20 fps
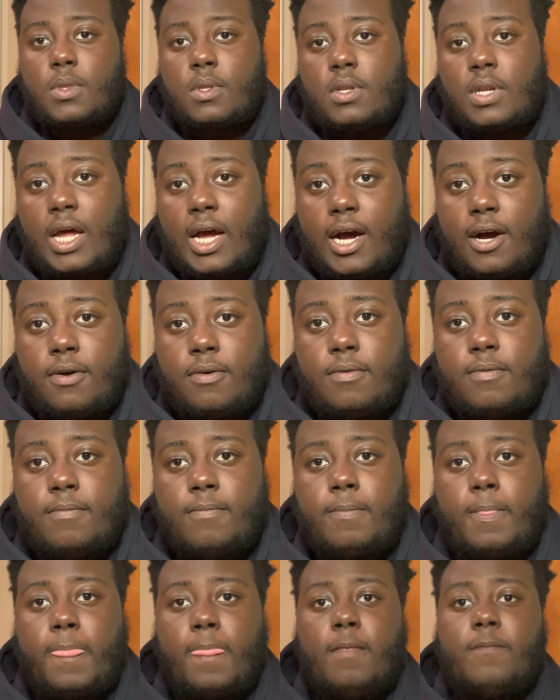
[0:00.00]
Now,
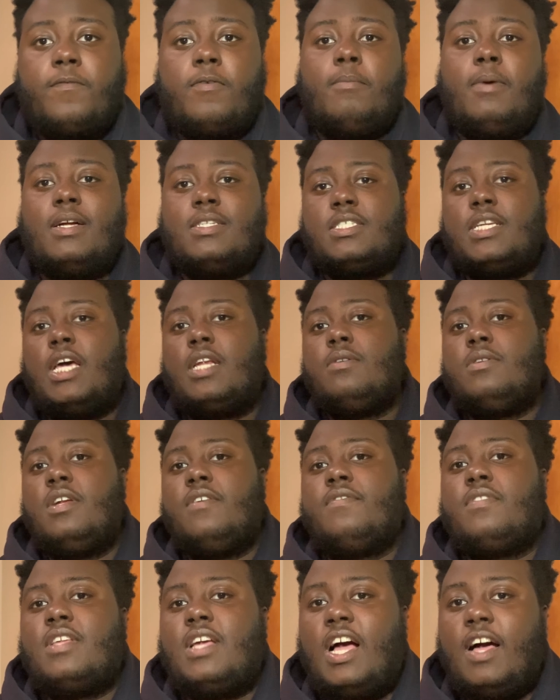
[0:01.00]
for my channel and
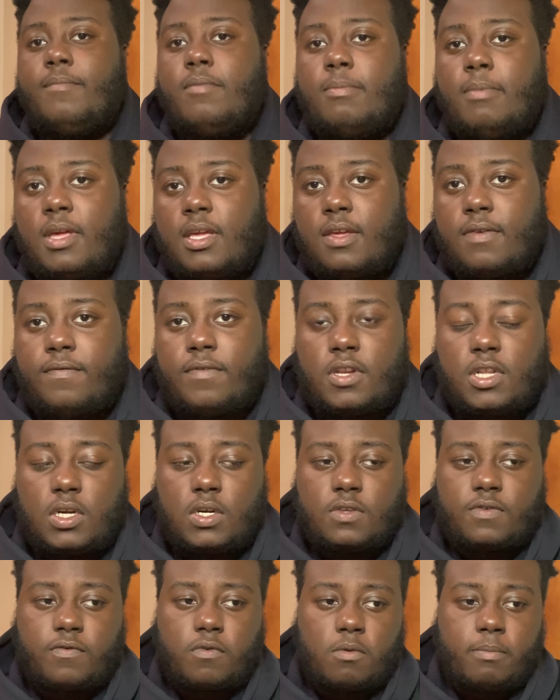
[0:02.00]
everything, I've been making
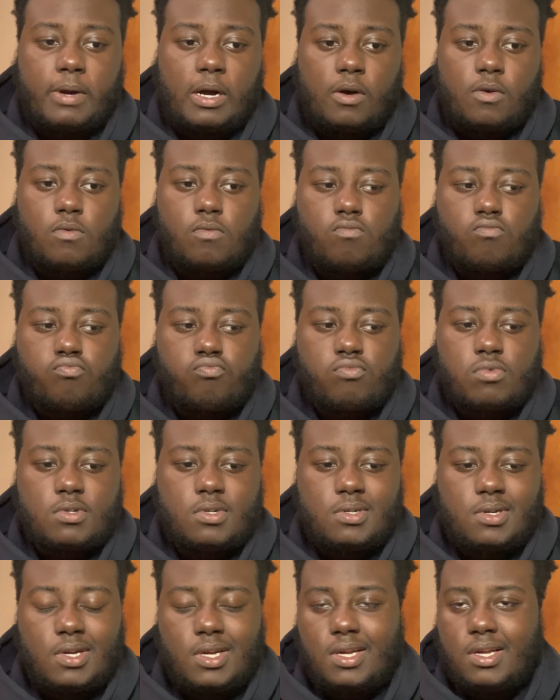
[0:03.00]
videos for about,
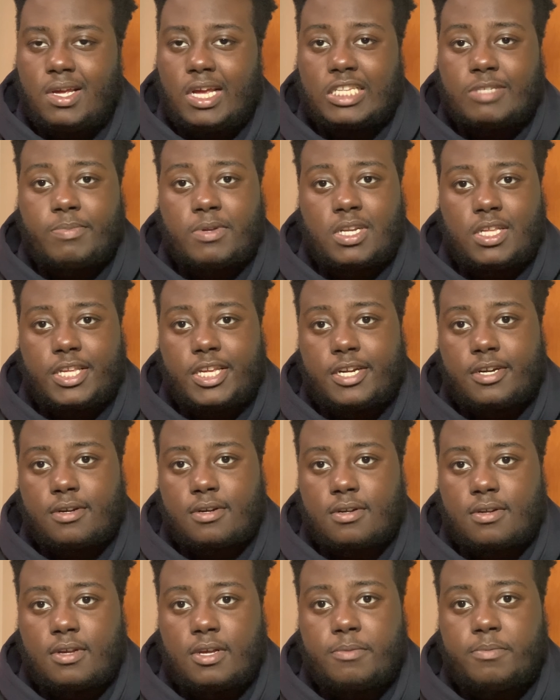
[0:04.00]
it's been a
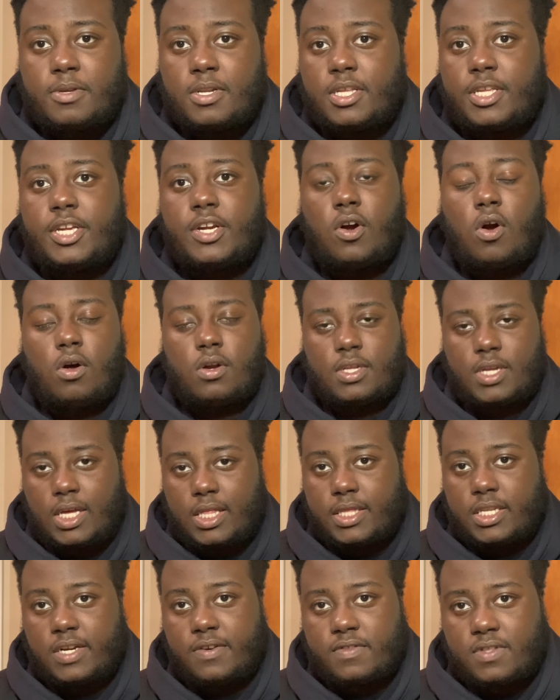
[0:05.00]
year
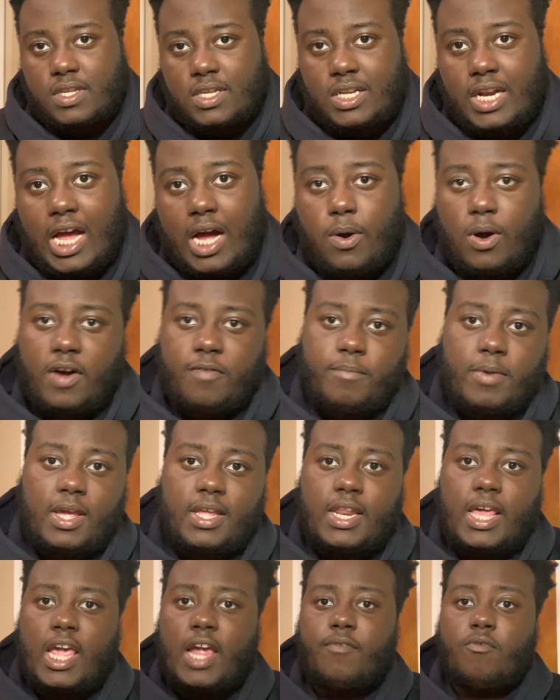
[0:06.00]
altogether and everything. And how I've
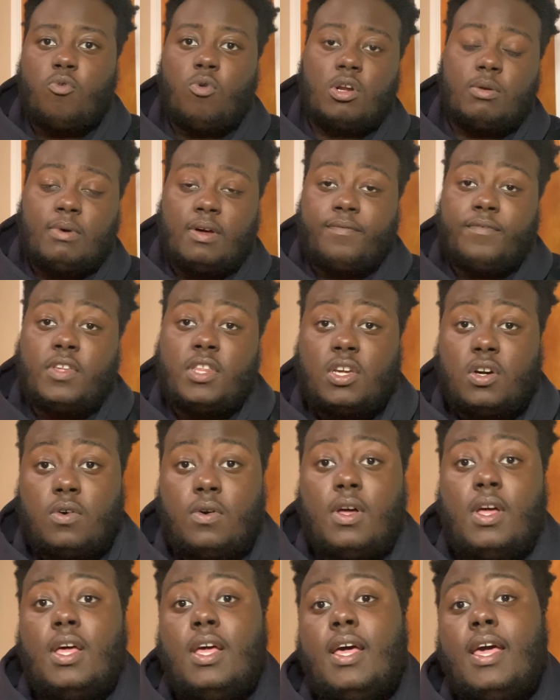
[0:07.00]
made every one of my
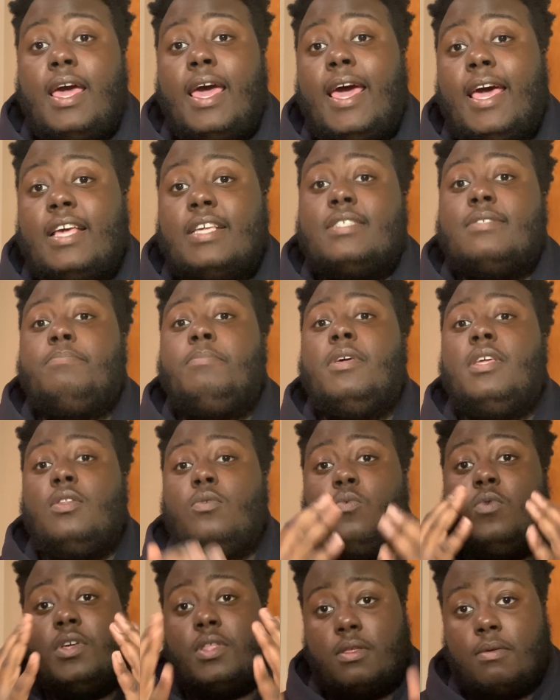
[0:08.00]
videos has
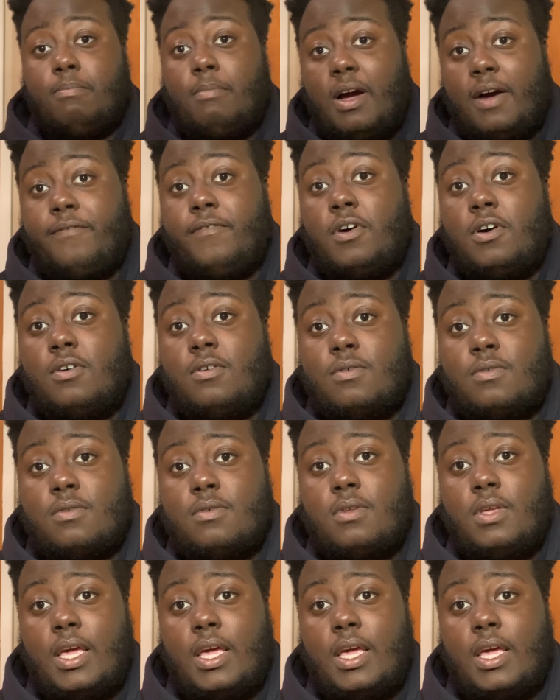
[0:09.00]
been with my phone.